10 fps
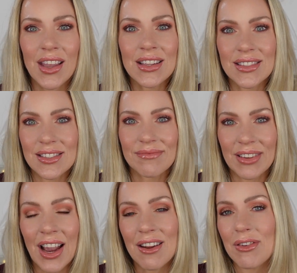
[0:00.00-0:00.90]
It's
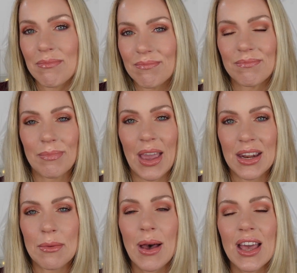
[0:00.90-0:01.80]
kind of a pain
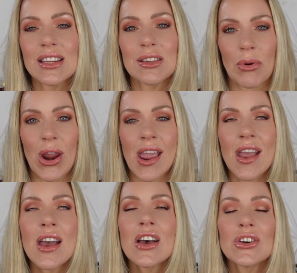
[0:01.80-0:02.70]
in the butt to bring.
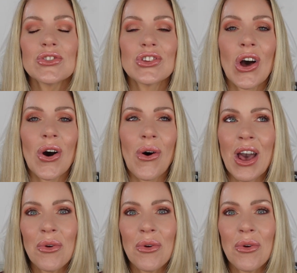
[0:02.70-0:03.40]
So I